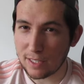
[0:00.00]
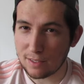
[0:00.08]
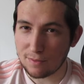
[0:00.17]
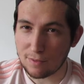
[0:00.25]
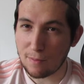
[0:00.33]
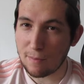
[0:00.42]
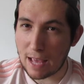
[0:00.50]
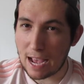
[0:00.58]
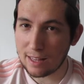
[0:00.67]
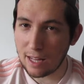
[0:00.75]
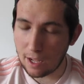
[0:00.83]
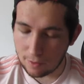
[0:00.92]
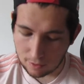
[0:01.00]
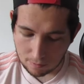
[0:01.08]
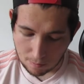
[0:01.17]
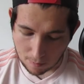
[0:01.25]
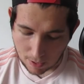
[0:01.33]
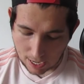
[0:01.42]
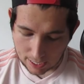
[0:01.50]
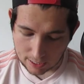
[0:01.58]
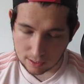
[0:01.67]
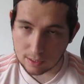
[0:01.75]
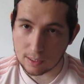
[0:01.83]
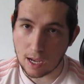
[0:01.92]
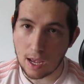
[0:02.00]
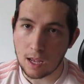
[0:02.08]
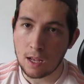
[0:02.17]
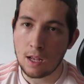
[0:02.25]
is from that alone, but it's uh,